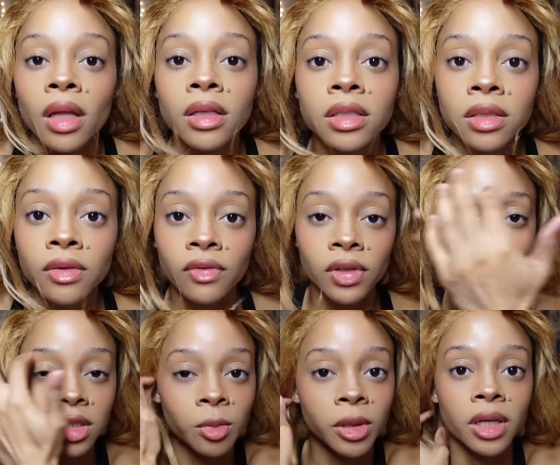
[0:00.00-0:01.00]
And this
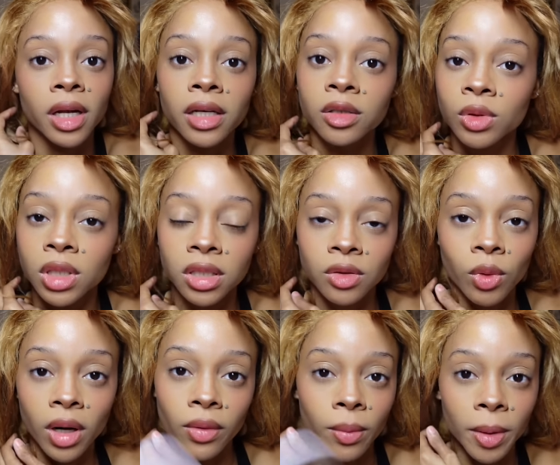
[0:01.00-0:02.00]
finished pretty nice, which is
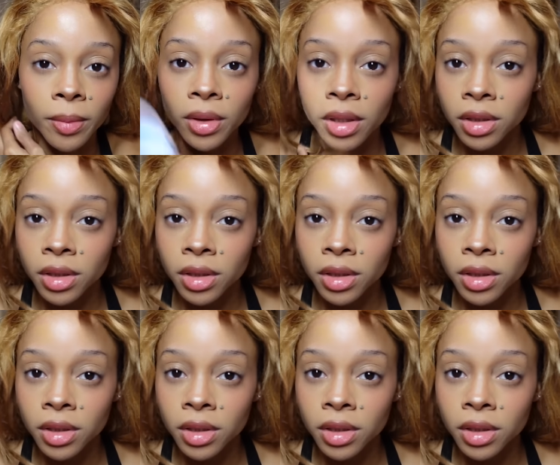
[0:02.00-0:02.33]
what I remember